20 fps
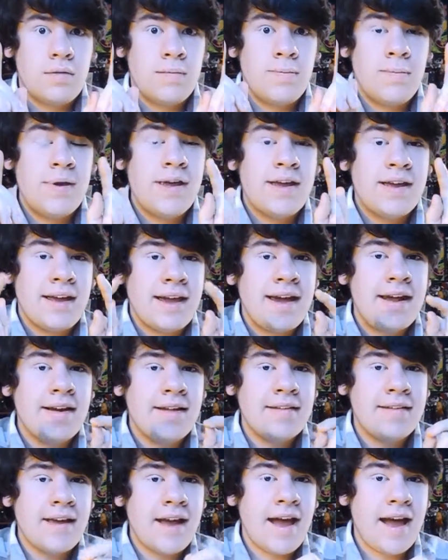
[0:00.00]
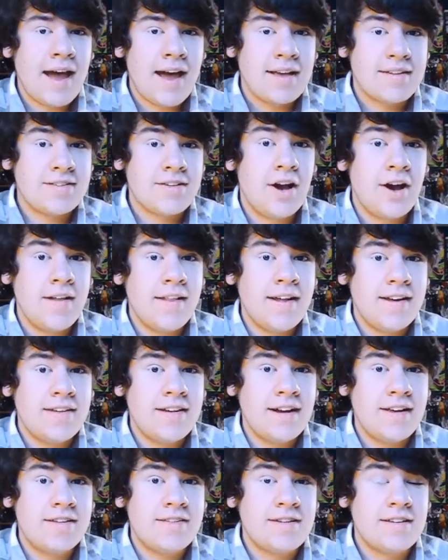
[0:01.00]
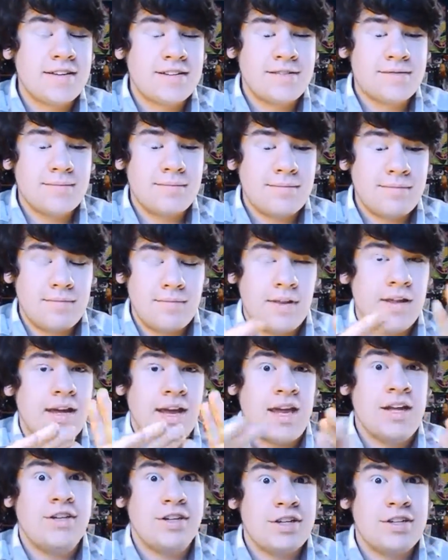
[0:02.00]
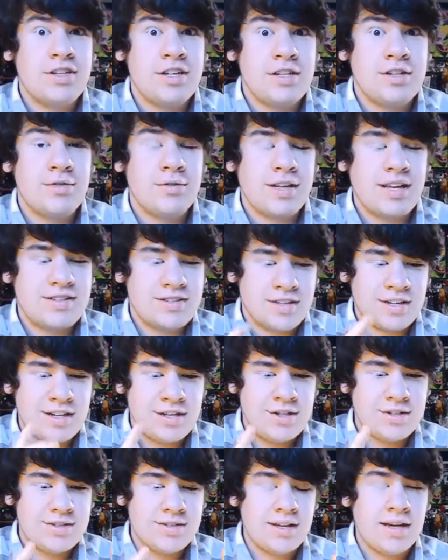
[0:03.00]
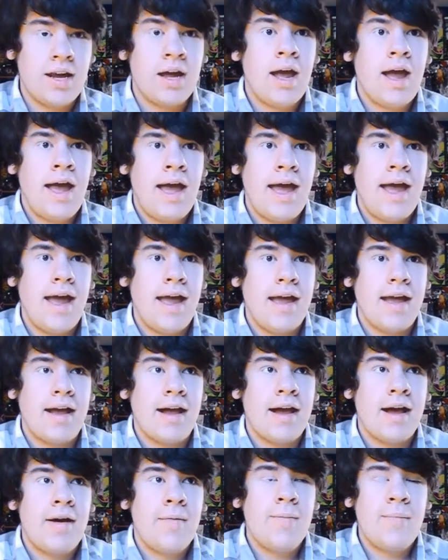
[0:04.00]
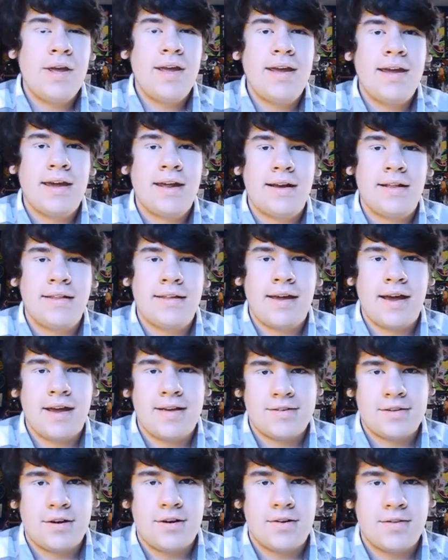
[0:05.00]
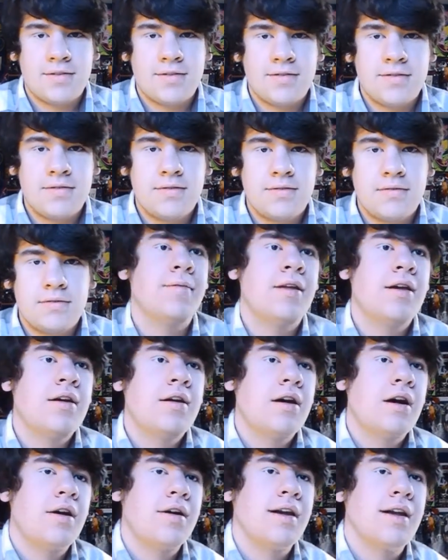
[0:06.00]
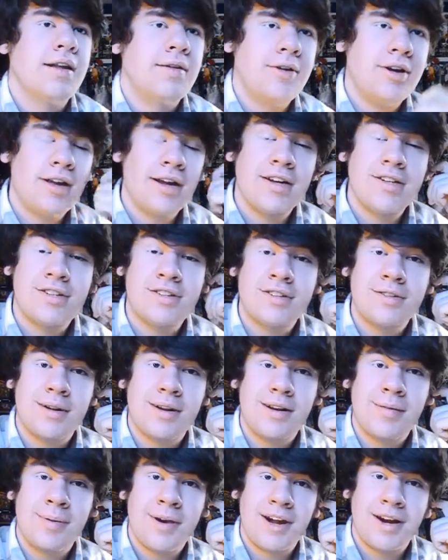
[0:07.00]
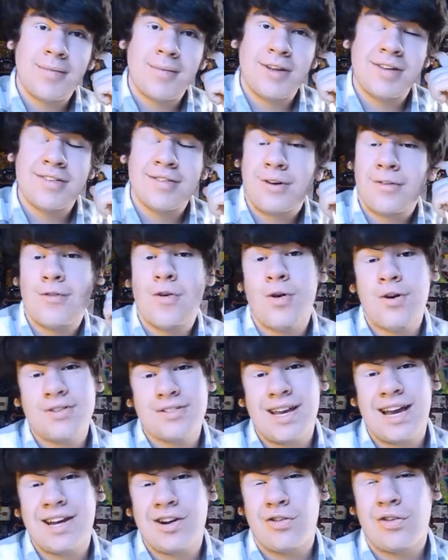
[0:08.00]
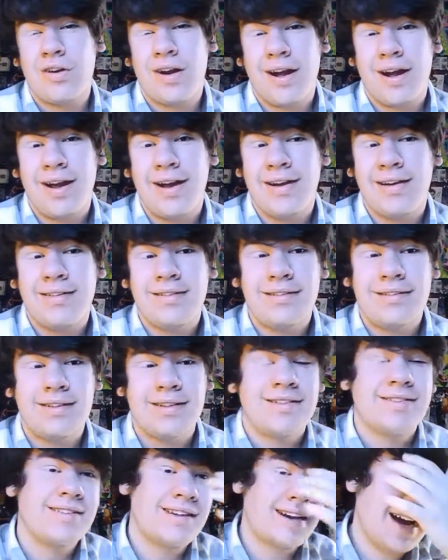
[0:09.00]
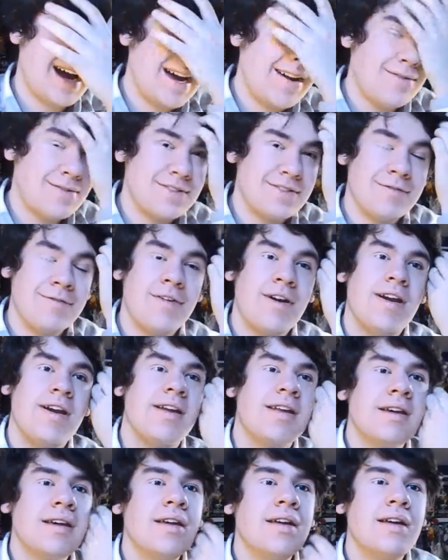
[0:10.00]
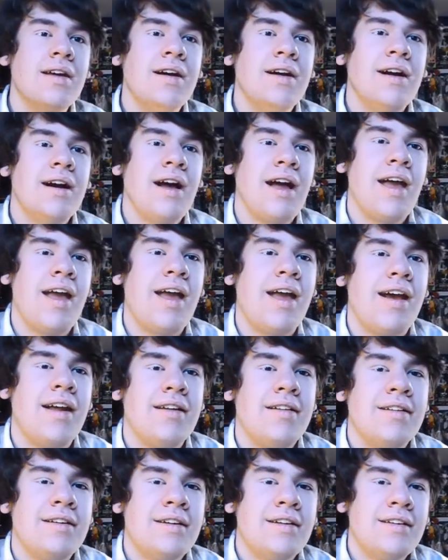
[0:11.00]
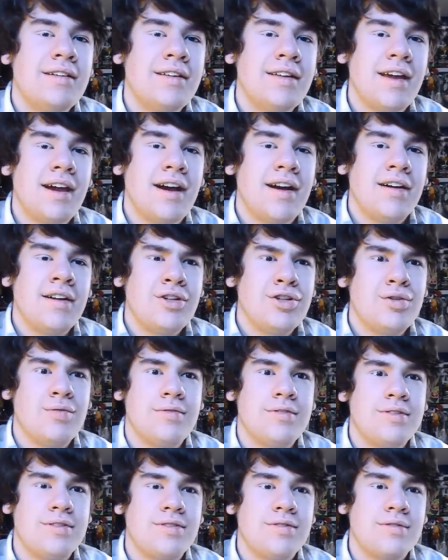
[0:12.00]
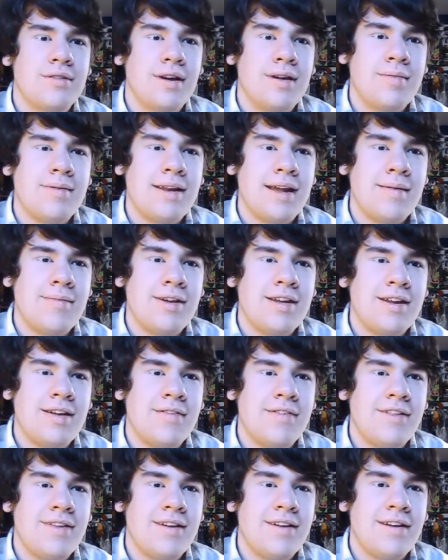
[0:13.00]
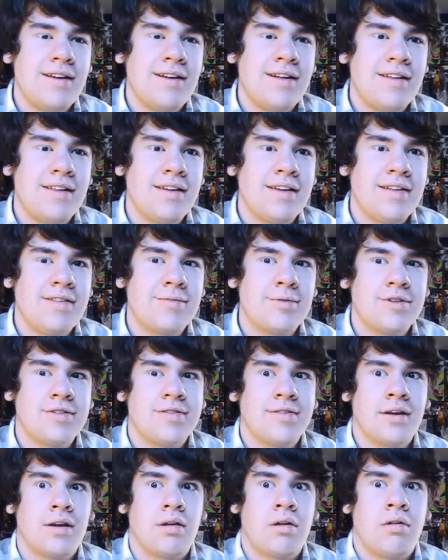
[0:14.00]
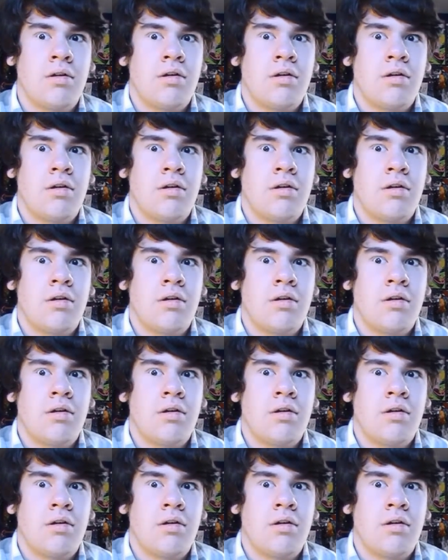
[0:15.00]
Being hit on the ass, all that does is, it doesn't teach you a lesson. It's just like, hey, being hit on the ass hurts. Okay, anyway, yeah, she's threatened to paddle me, so of course I cried, because I was afraid. And, yeah, she was just screaming at me and everything, and all the kids were just like,